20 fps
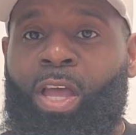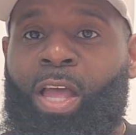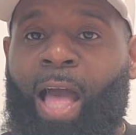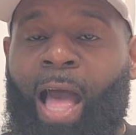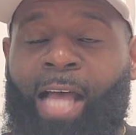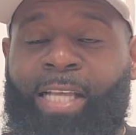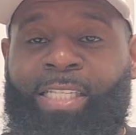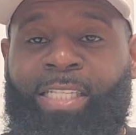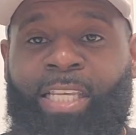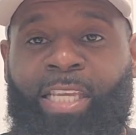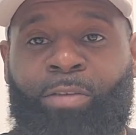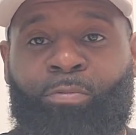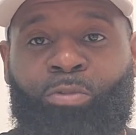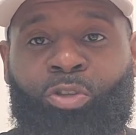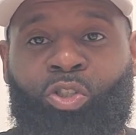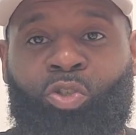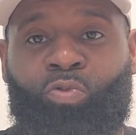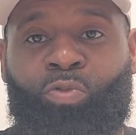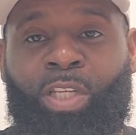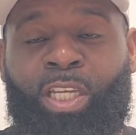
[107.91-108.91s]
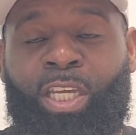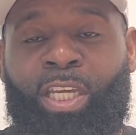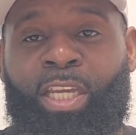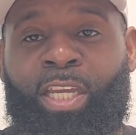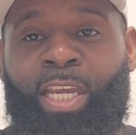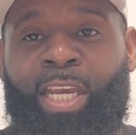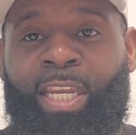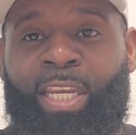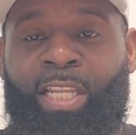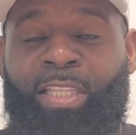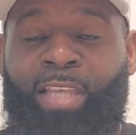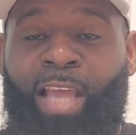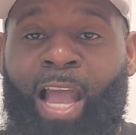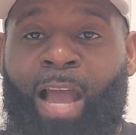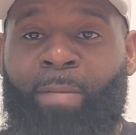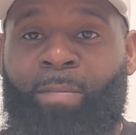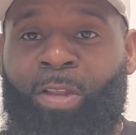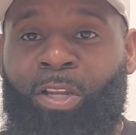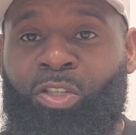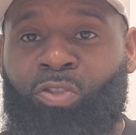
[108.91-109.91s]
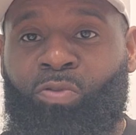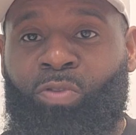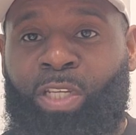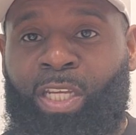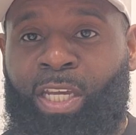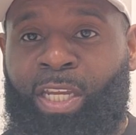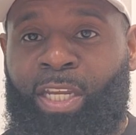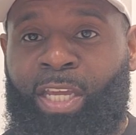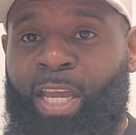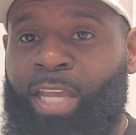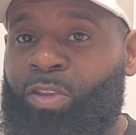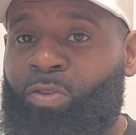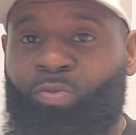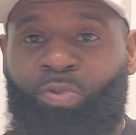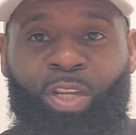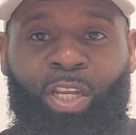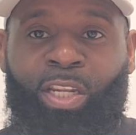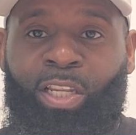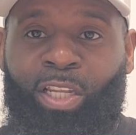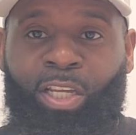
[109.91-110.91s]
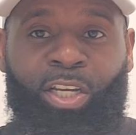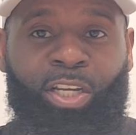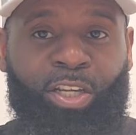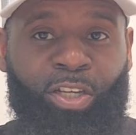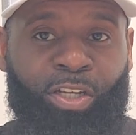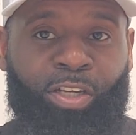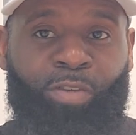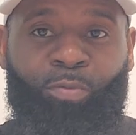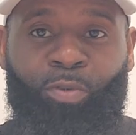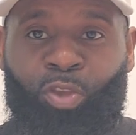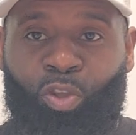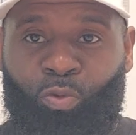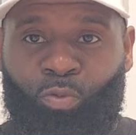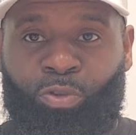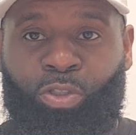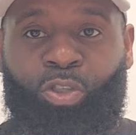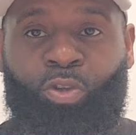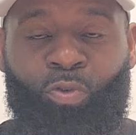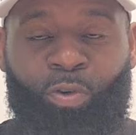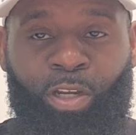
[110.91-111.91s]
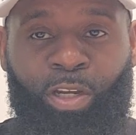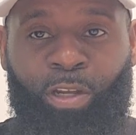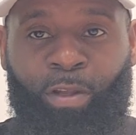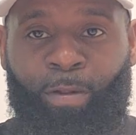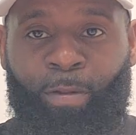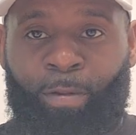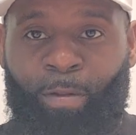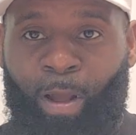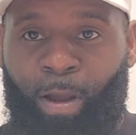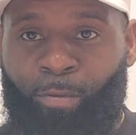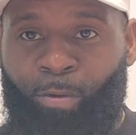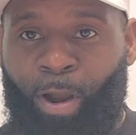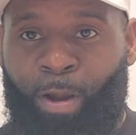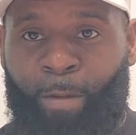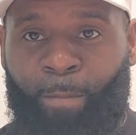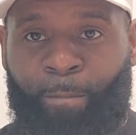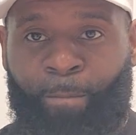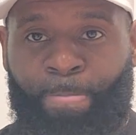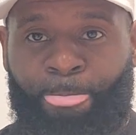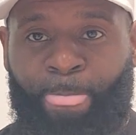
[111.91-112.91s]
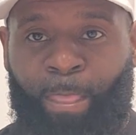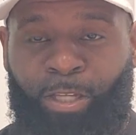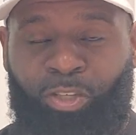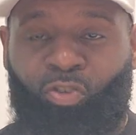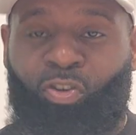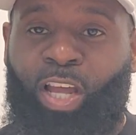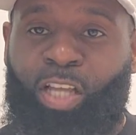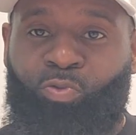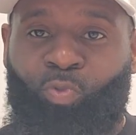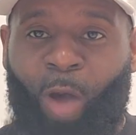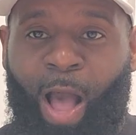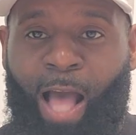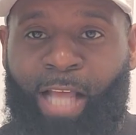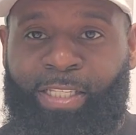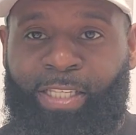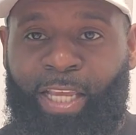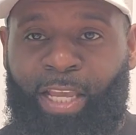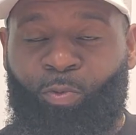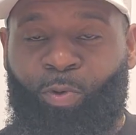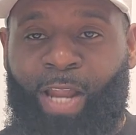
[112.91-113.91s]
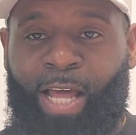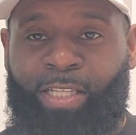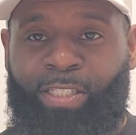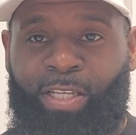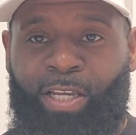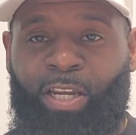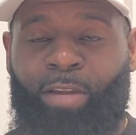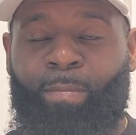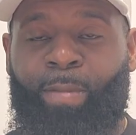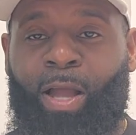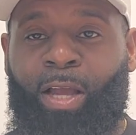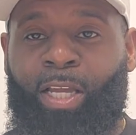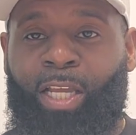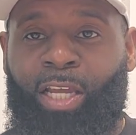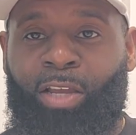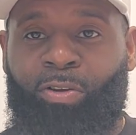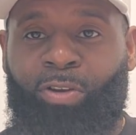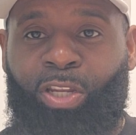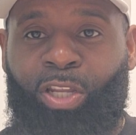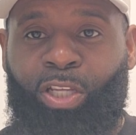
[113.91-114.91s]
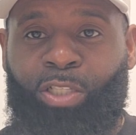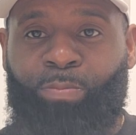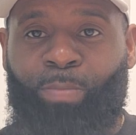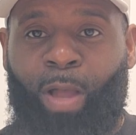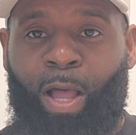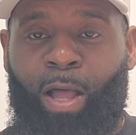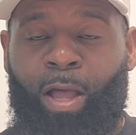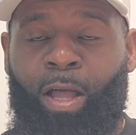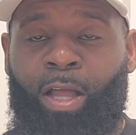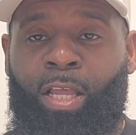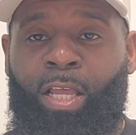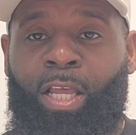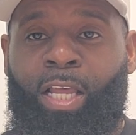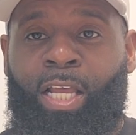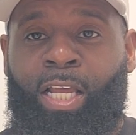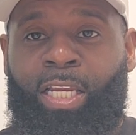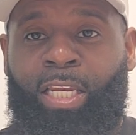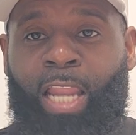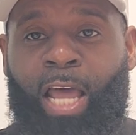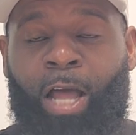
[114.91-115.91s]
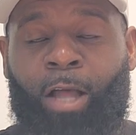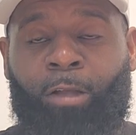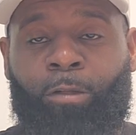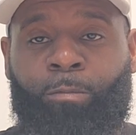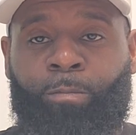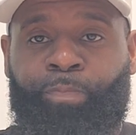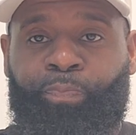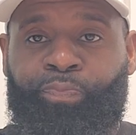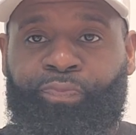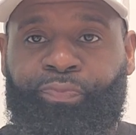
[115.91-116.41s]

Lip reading: I seen what you did in the time that you did it, and you didn't look good when you was doing it. All right? So that's why I said what I said about Gary Nussmeier. Now,